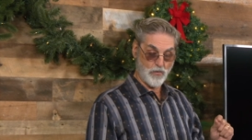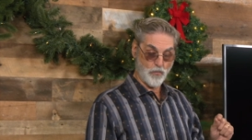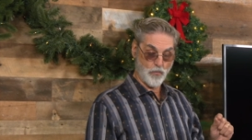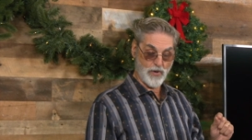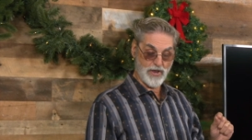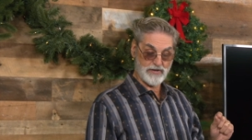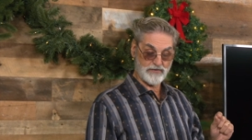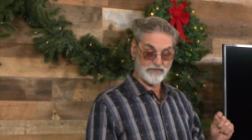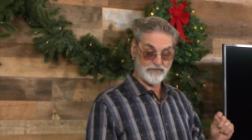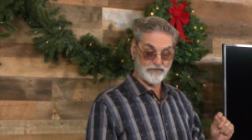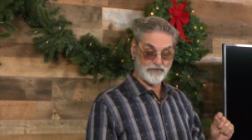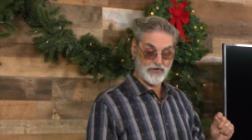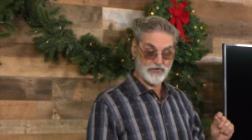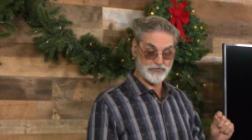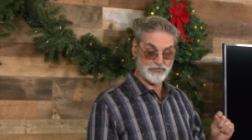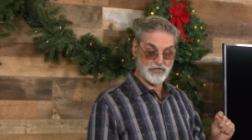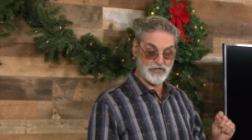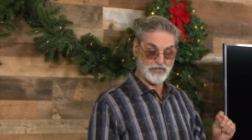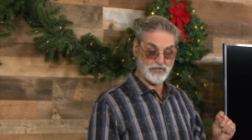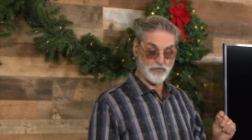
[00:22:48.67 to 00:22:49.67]
Went
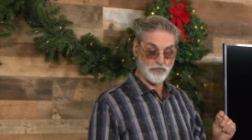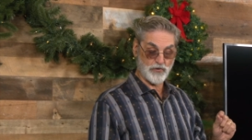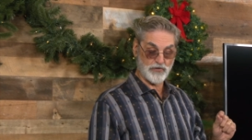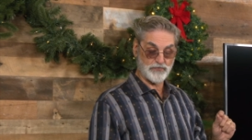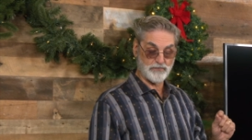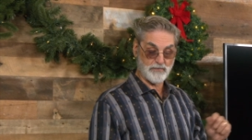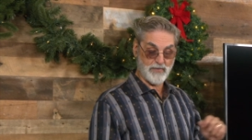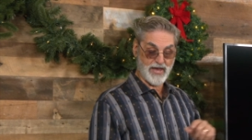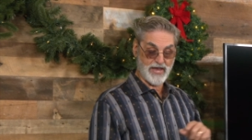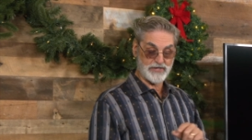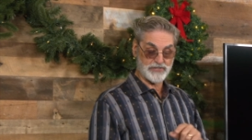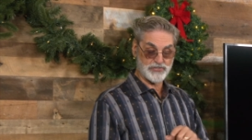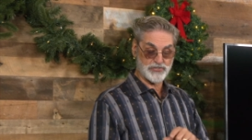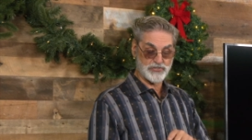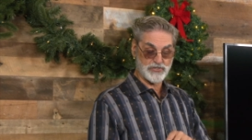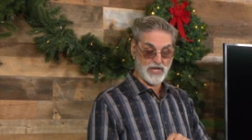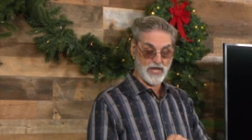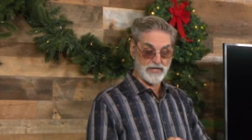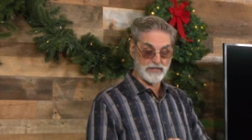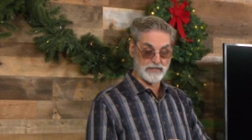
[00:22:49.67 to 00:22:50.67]
fishing with my
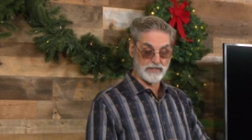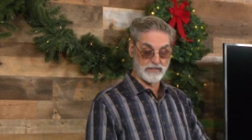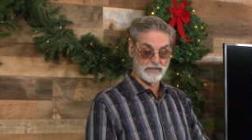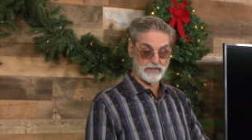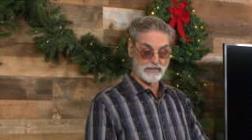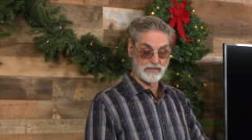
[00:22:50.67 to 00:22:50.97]
son,